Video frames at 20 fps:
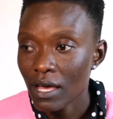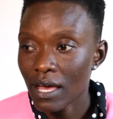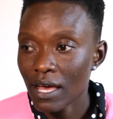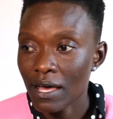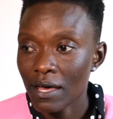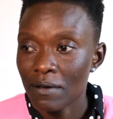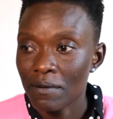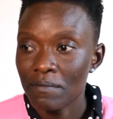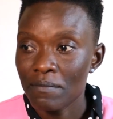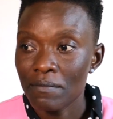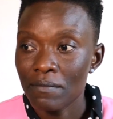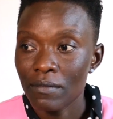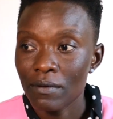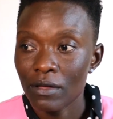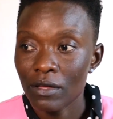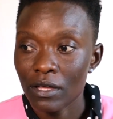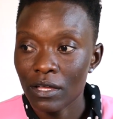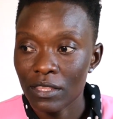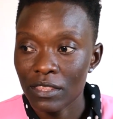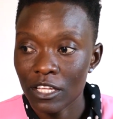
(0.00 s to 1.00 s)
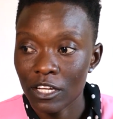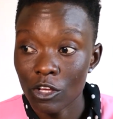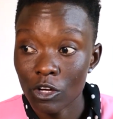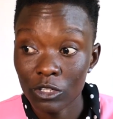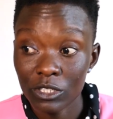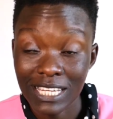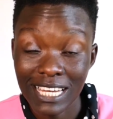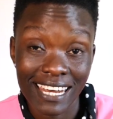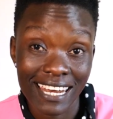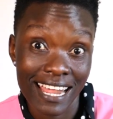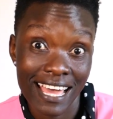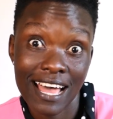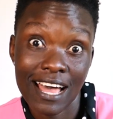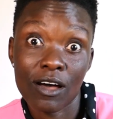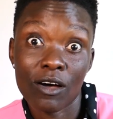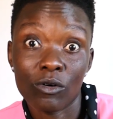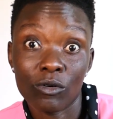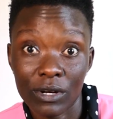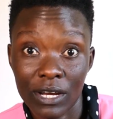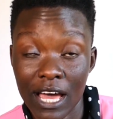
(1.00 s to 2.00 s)
The doctor
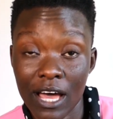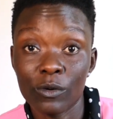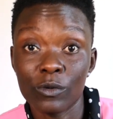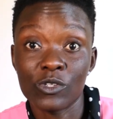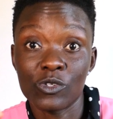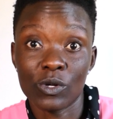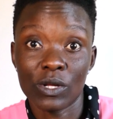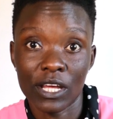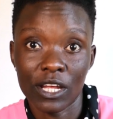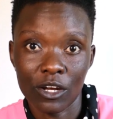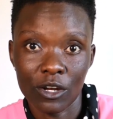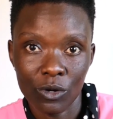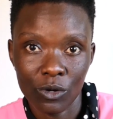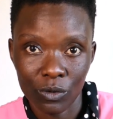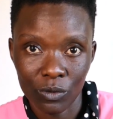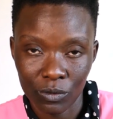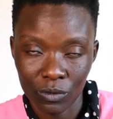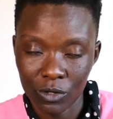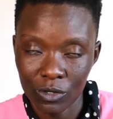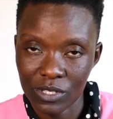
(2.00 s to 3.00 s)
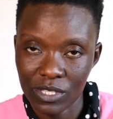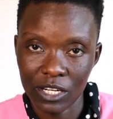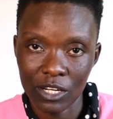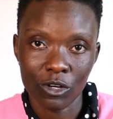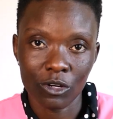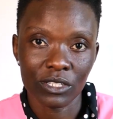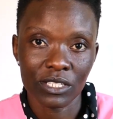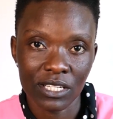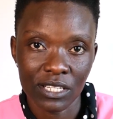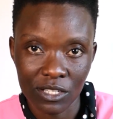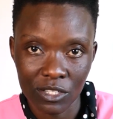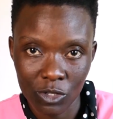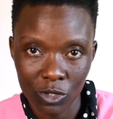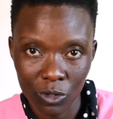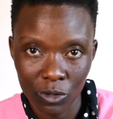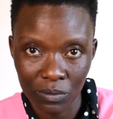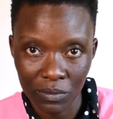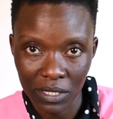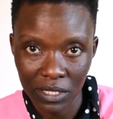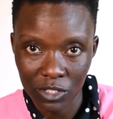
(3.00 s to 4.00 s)
now is when I know, because the doctor
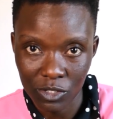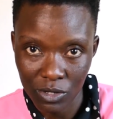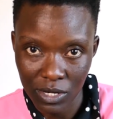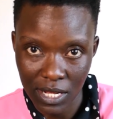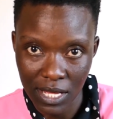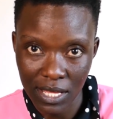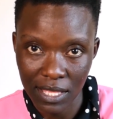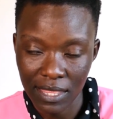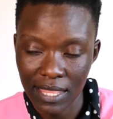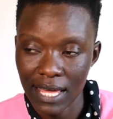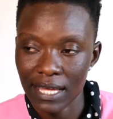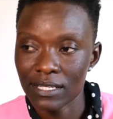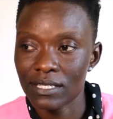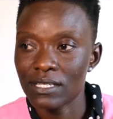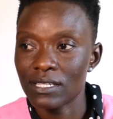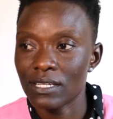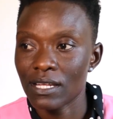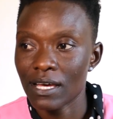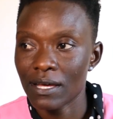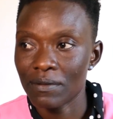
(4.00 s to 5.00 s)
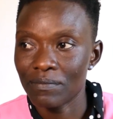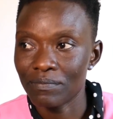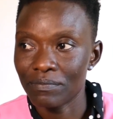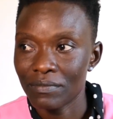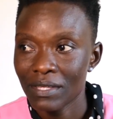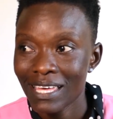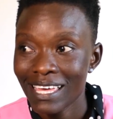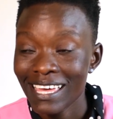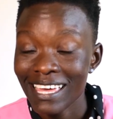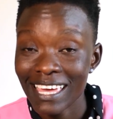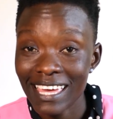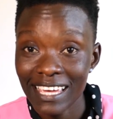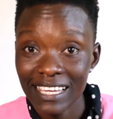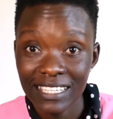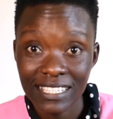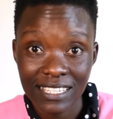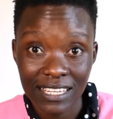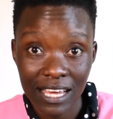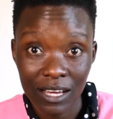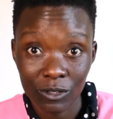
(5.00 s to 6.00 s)
told me today that
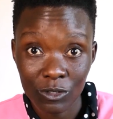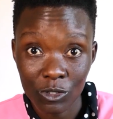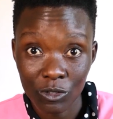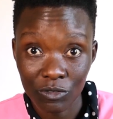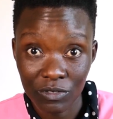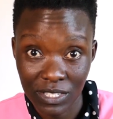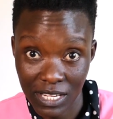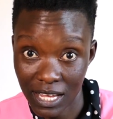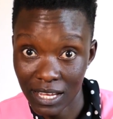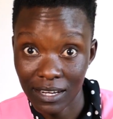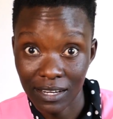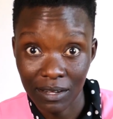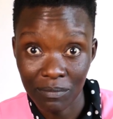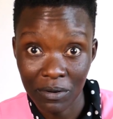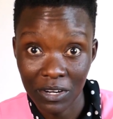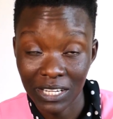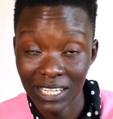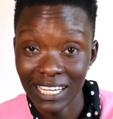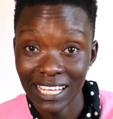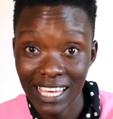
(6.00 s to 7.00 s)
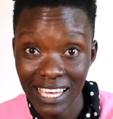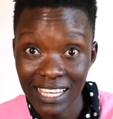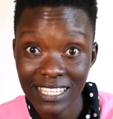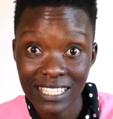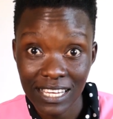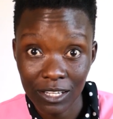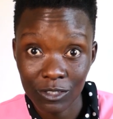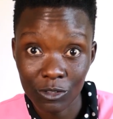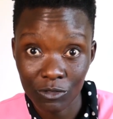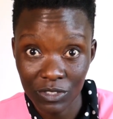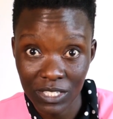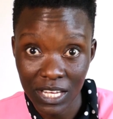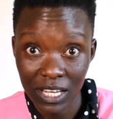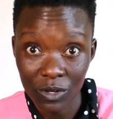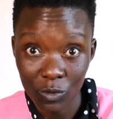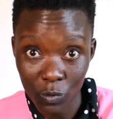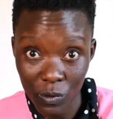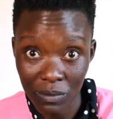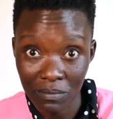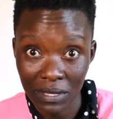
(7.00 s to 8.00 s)
8 out of 10, apparently 8 out of
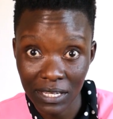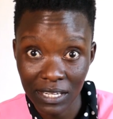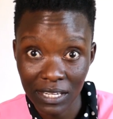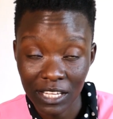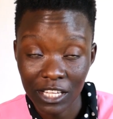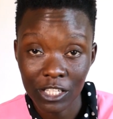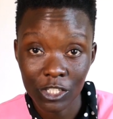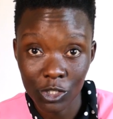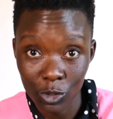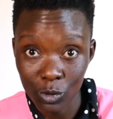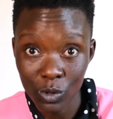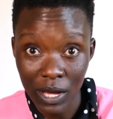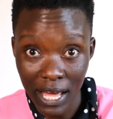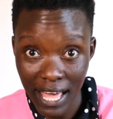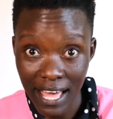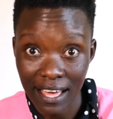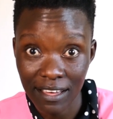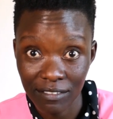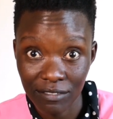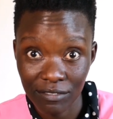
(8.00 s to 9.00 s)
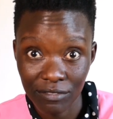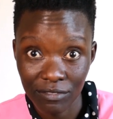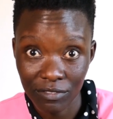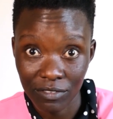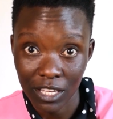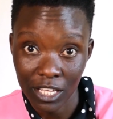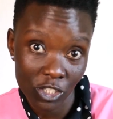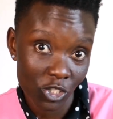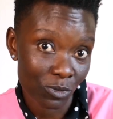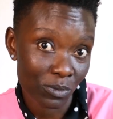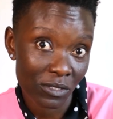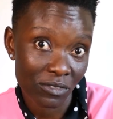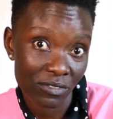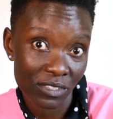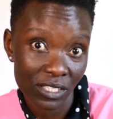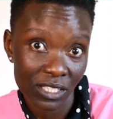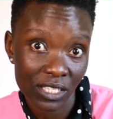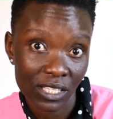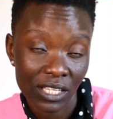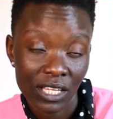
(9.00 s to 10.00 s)
10 women do have
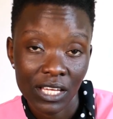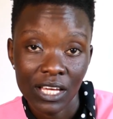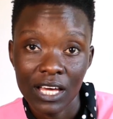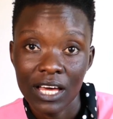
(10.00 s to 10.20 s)
HPV.